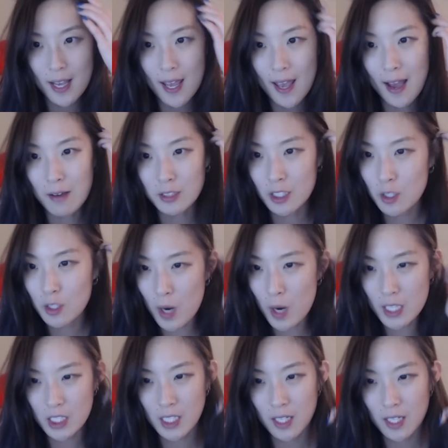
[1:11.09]
I was going to
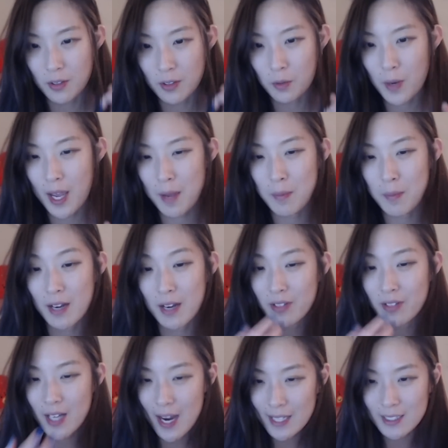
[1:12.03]
watch it either way, but I
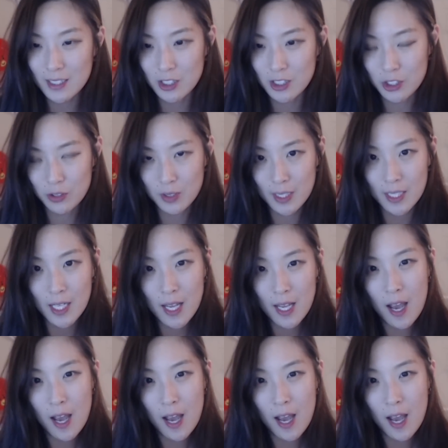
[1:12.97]
reacted to it.